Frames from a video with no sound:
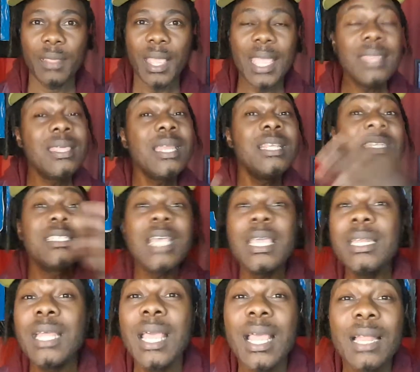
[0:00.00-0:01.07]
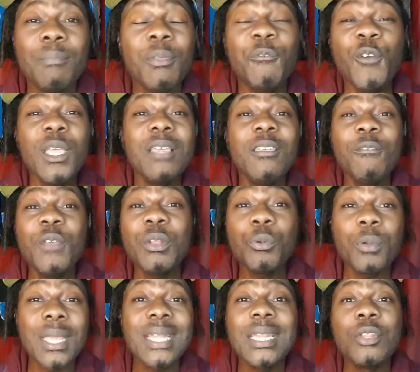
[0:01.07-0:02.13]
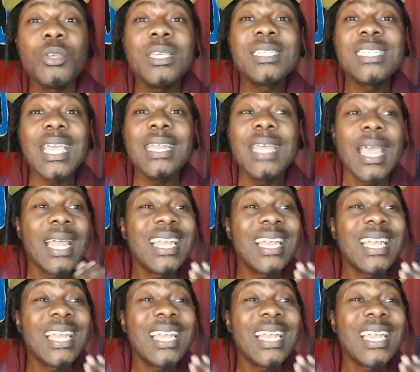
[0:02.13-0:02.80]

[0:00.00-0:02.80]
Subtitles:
And then he said, before he even created you, he said,